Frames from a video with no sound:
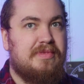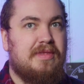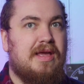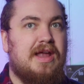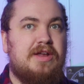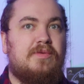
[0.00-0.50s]

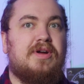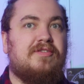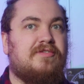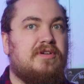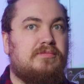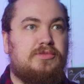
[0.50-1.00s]
Anywhere
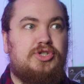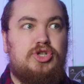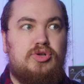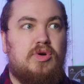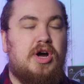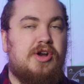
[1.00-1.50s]
from
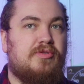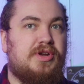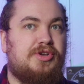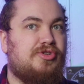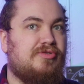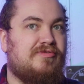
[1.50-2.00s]

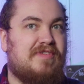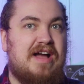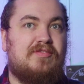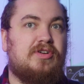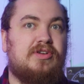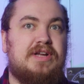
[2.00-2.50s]
$200 to
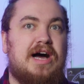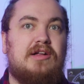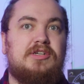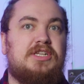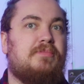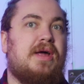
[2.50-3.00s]

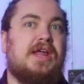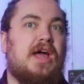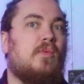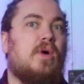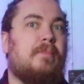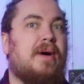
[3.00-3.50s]
$500 depending
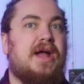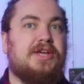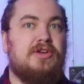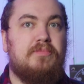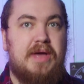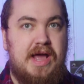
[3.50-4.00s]
on what body
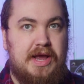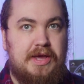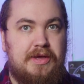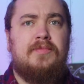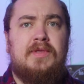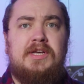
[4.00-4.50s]
you pick.
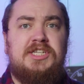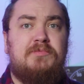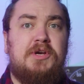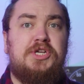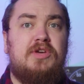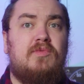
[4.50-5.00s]

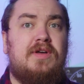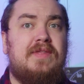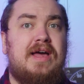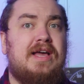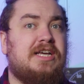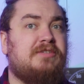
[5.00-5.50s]
Especially one
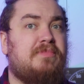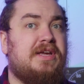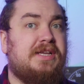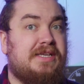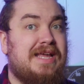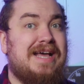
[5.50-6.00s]
that has
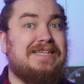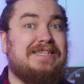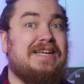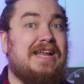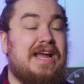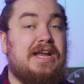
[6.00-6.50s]
been
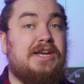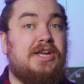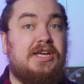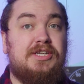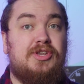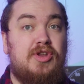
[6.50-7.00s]
tested and
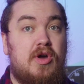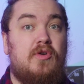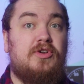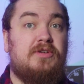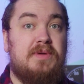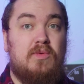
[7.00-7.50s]
is
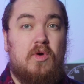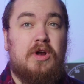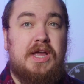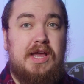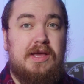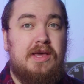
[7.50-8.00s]
known to be
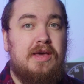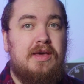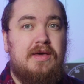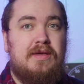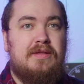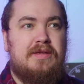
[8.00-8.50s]
working.
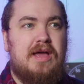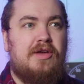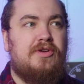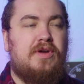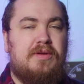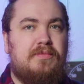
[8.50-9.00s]
Now
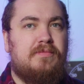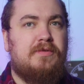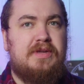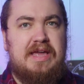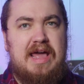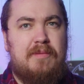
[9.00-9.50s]
you can
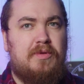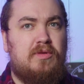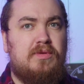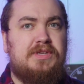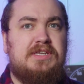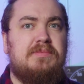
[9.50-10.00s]
gamble
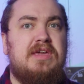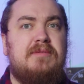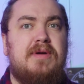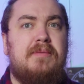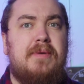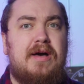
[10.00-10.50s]
with some
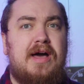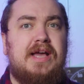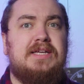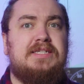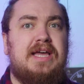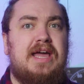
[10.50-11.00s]
eBay
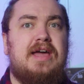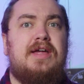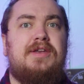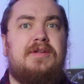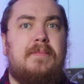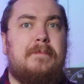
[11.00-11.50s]
buys
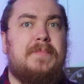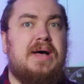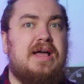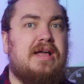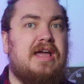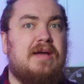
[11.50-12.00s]
and
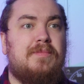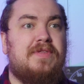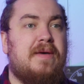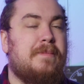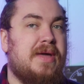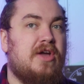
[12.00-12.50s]
buy a camera
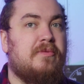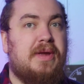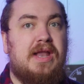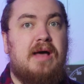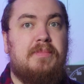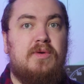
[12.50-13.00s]
that may or may
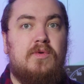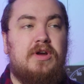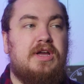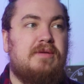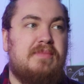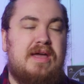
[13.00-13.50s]
not be
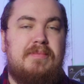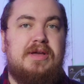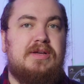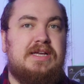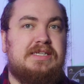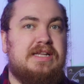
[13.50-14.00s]
working, maybe
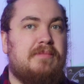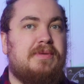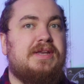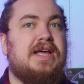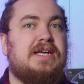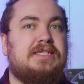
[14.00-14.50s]
it has not
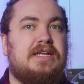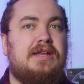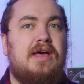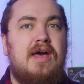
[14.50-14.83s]
been tested,